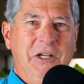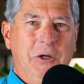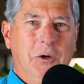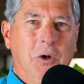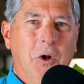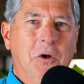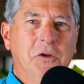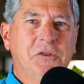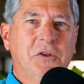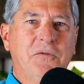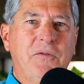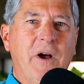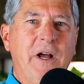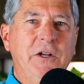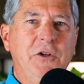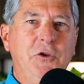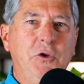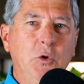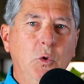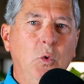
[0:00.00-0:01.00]
You'll also
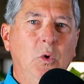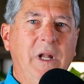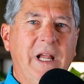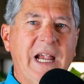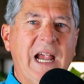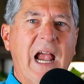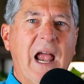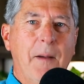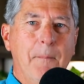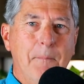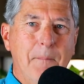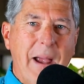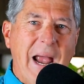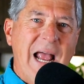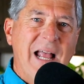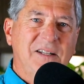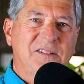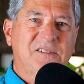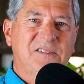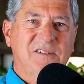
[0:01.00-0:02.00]
find dueling
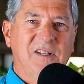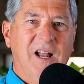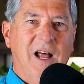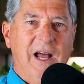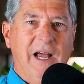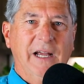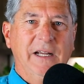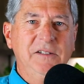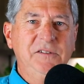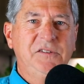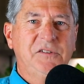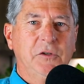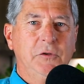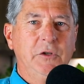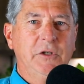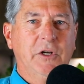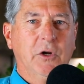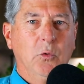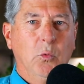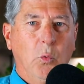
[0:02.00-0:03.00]
mat slides so
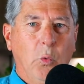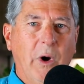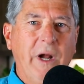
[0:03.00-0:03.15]
you can